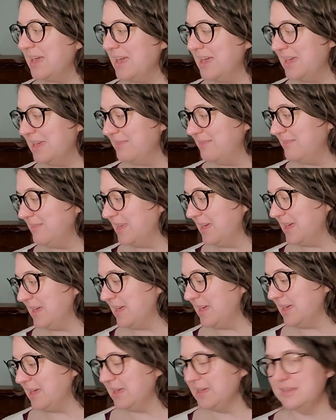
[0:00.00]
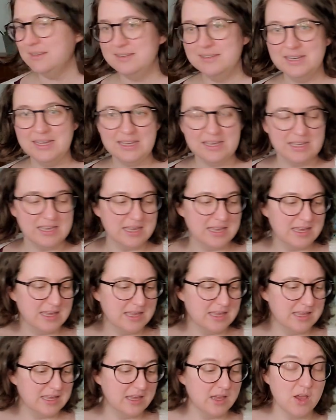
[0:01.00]
And then,
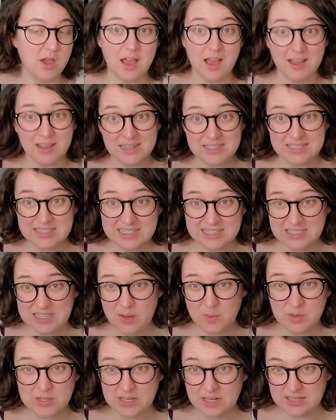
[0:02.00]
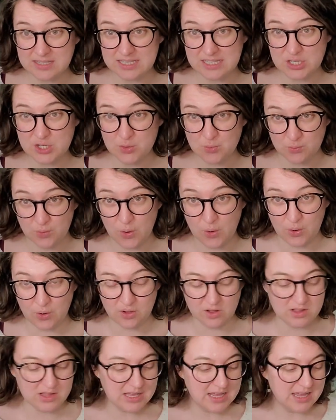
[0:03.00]
since I was on such a
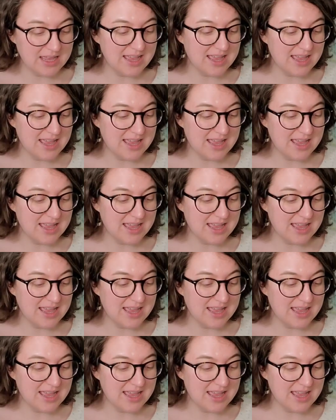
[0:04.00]
roll,